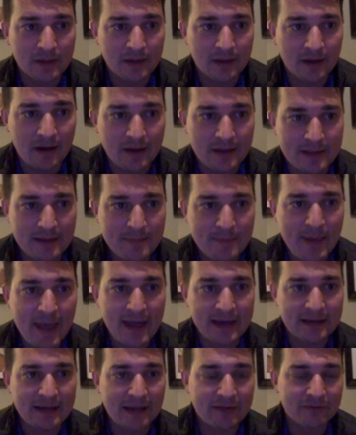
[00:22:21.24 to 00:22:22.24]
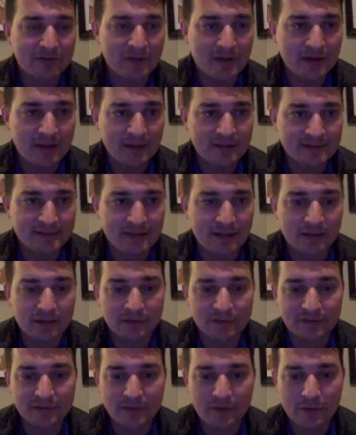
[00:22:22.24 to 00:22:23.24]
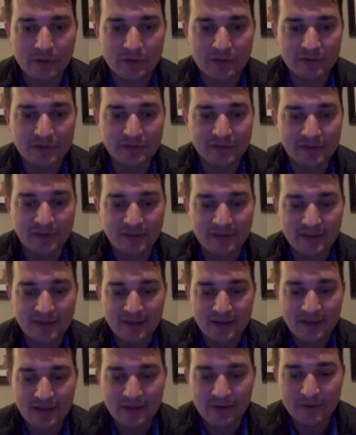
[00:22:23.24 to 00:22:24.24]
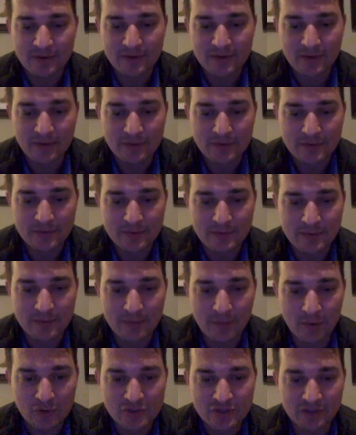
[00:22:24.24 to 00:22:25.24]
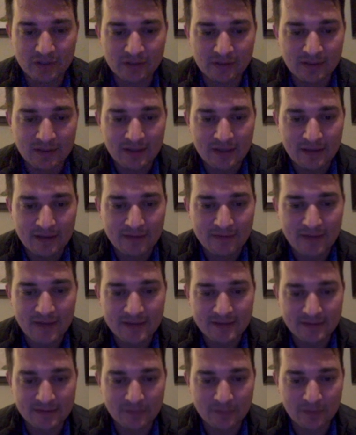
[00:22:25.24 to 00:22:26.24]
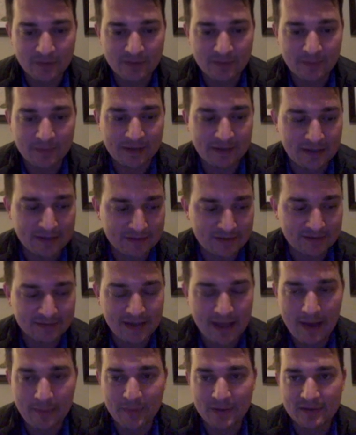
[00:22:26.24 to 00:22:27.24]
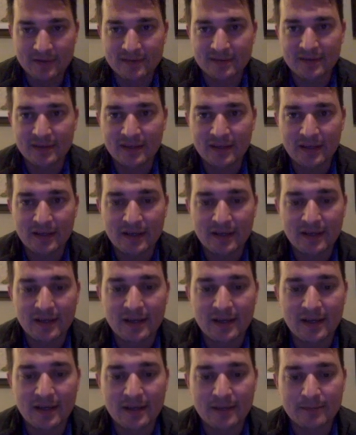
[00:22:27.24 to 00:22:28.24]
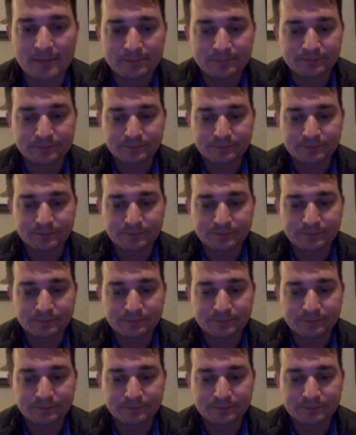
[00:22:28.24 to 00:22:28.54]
All right, the impact after the dust settled. So there's, you go through emotional phases when something like this happens, and